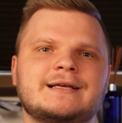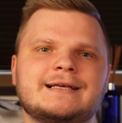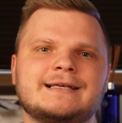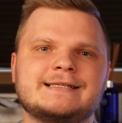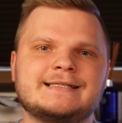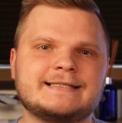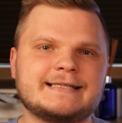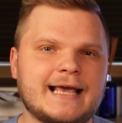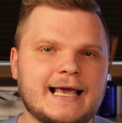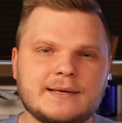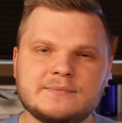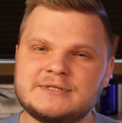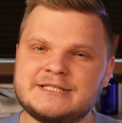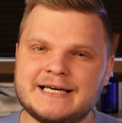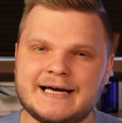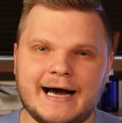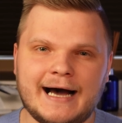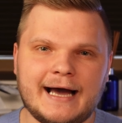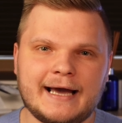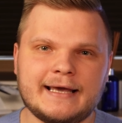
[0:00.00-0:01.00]
Same
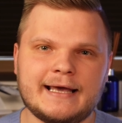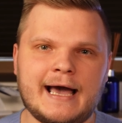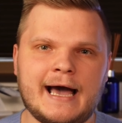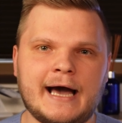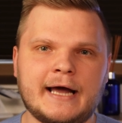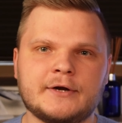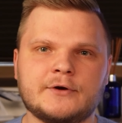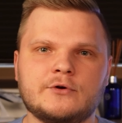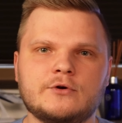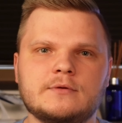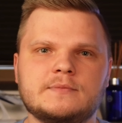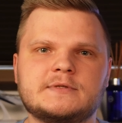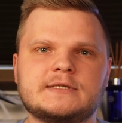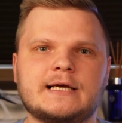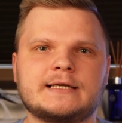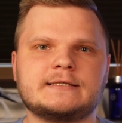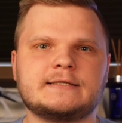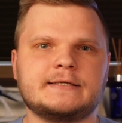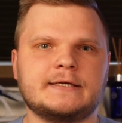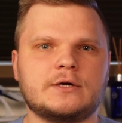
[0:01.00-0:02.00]
tie ad groups
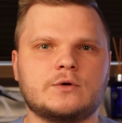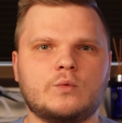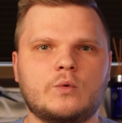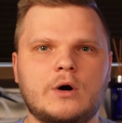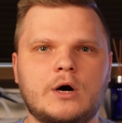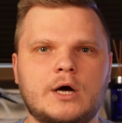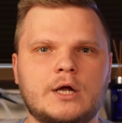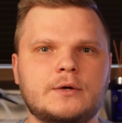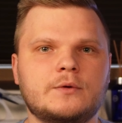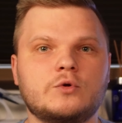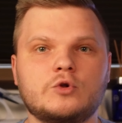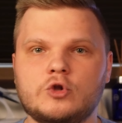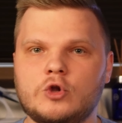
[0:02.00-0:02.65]
as tier 1,